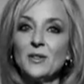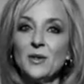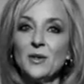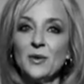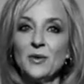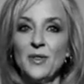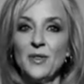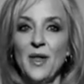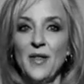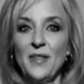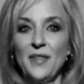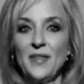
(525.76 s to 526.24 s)

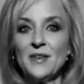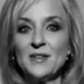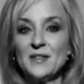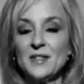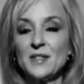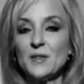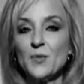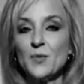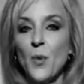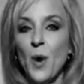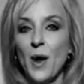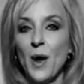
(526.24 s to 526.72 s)
clue that this
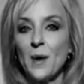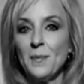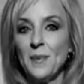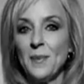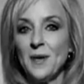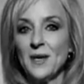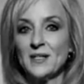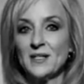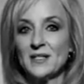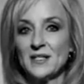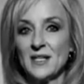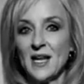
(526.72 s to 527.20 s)
is one
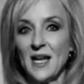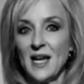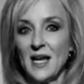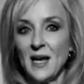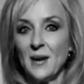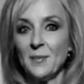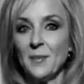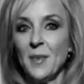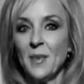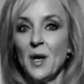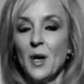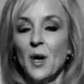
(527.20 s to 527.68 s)
big
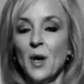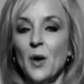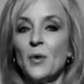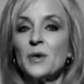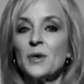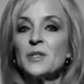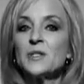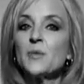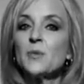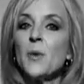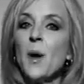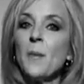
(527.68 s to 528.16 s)
scam
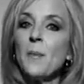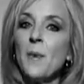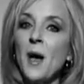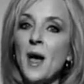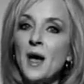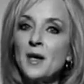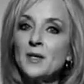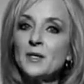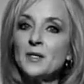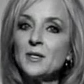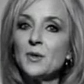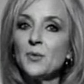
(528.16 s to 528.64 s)
was swept
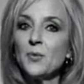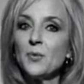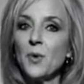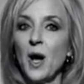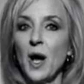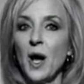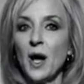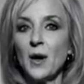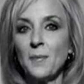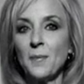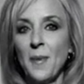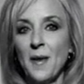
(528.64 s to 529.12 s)
under the
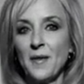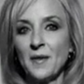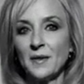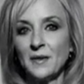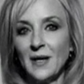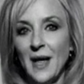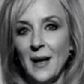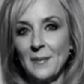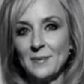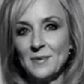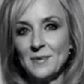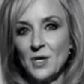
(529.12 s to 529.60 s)
rug by the
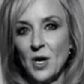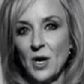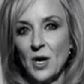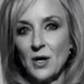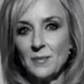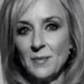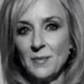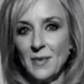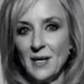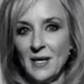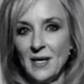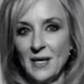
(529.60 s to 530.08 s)

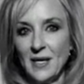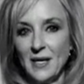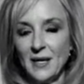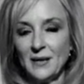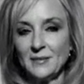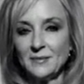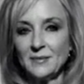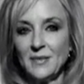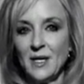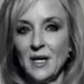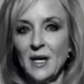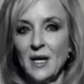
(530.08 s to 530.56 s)
lapdog
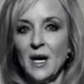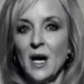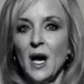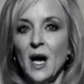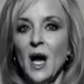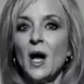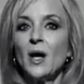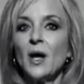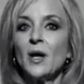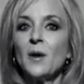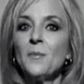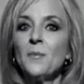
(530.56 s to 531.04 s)
media.
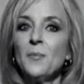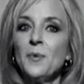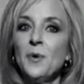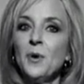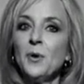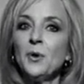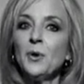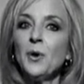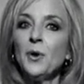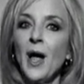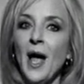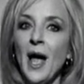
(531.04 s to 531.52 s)
A
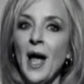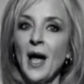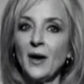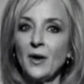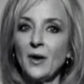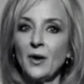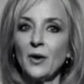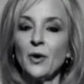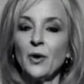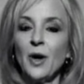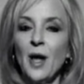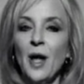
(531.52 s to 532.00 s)
computer
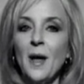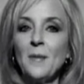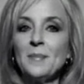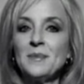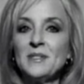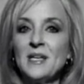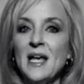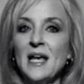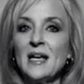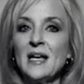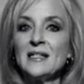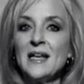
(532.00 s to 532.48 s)
hacker
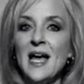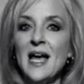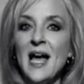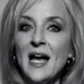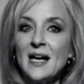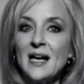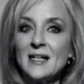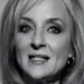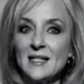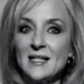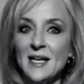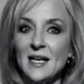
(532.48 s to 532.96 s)
obtained
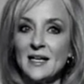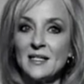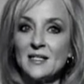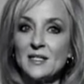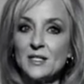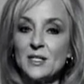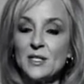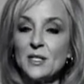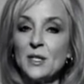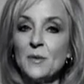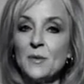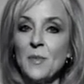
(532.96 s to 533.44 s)
access
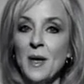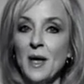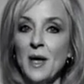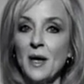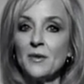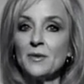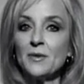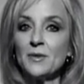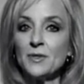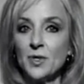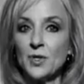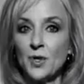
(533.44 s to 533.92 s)
to the mail